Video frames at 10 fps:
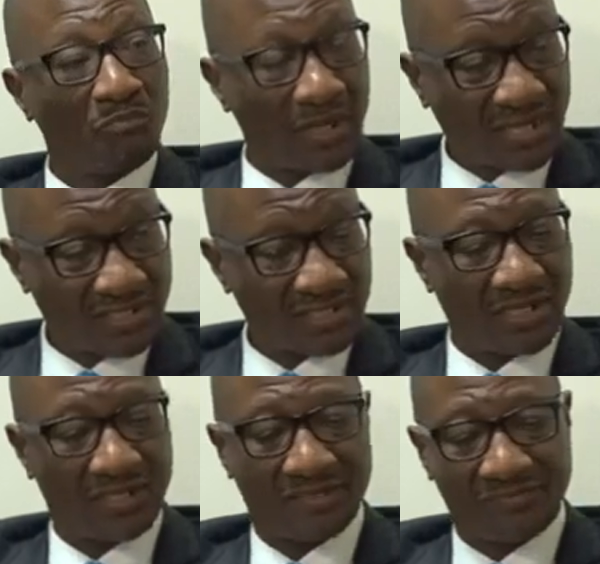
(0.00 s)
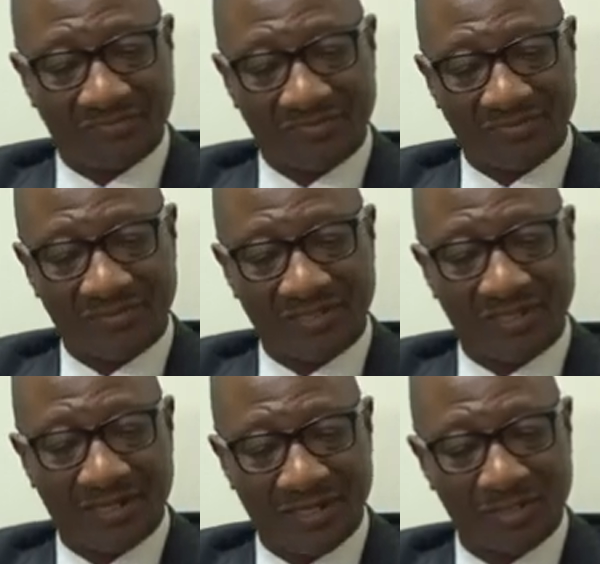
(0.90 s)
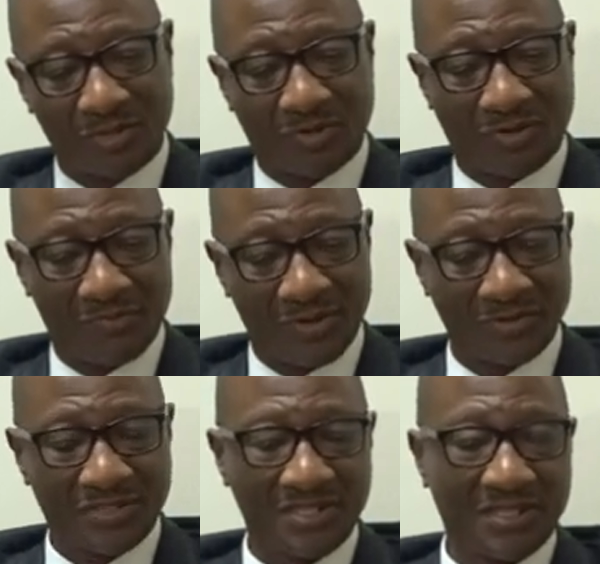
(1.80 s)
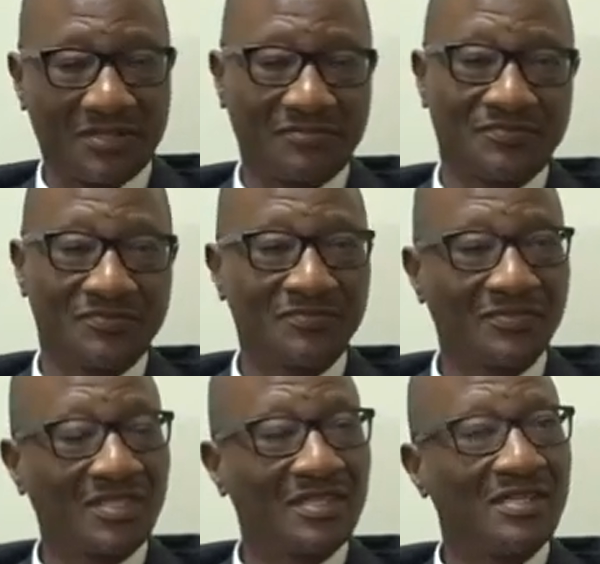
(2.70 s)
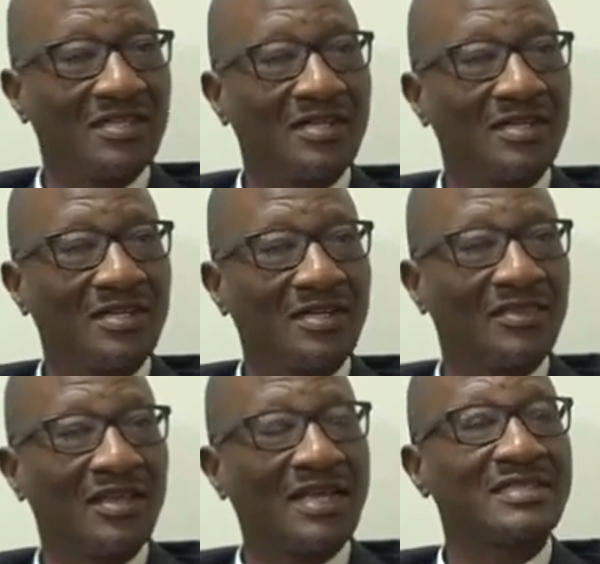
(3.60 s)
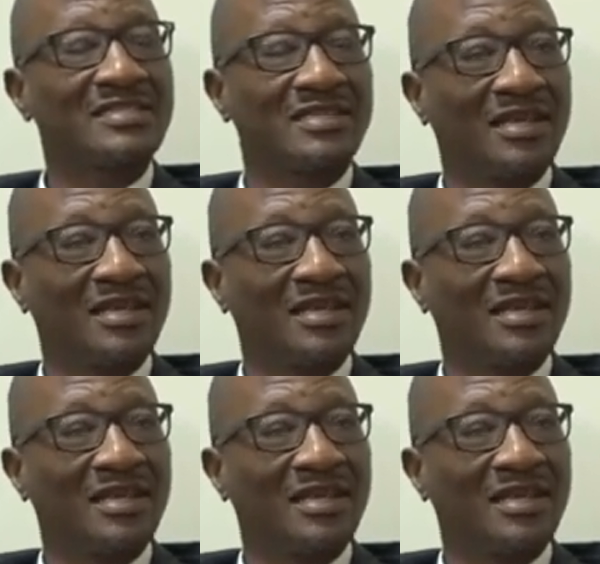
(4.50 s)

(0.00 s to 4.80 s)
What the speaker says: practically, let's talk about the last